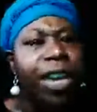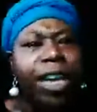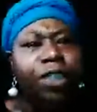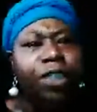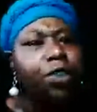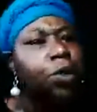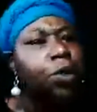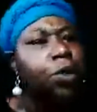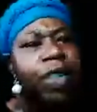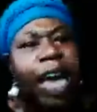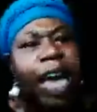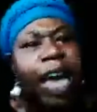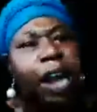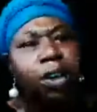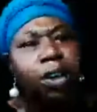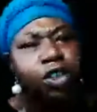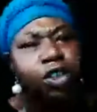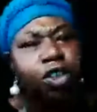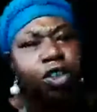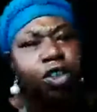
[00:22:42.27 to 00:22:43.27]
you get too
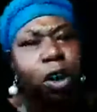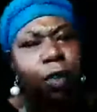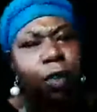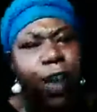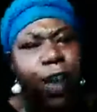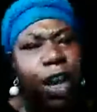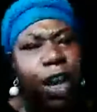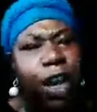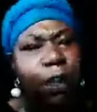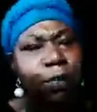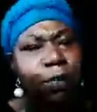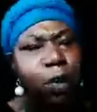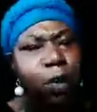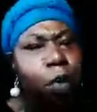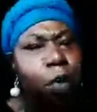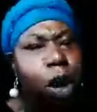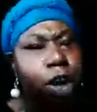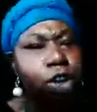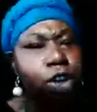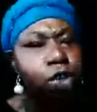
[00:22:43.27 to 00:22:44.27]
tired to show the fuck up
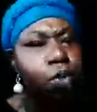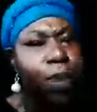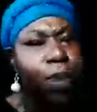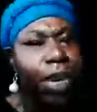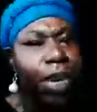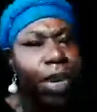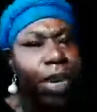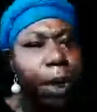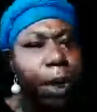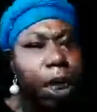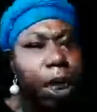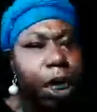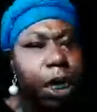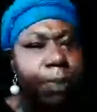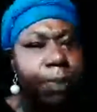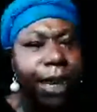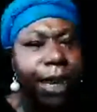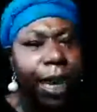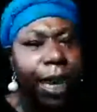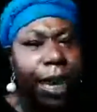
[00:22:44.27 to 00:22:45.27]
from work, you become a
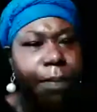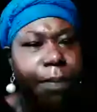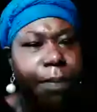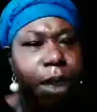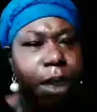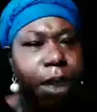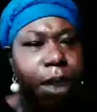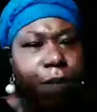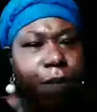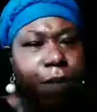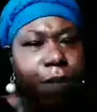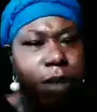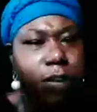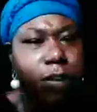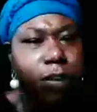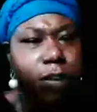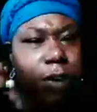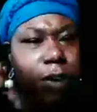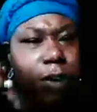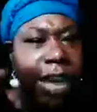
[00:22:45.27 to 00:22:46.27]
could be it motherfucker.
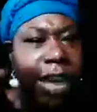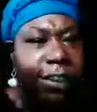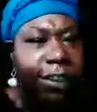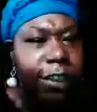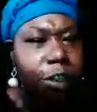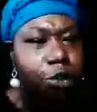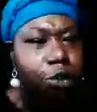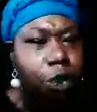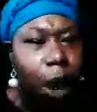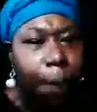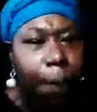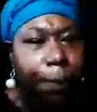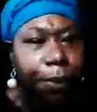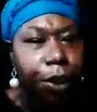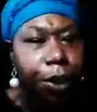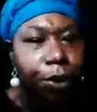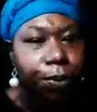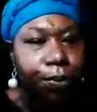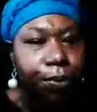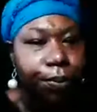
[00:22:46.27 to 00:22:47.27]
So we got to drop
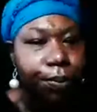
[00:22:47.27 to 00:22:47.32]
you.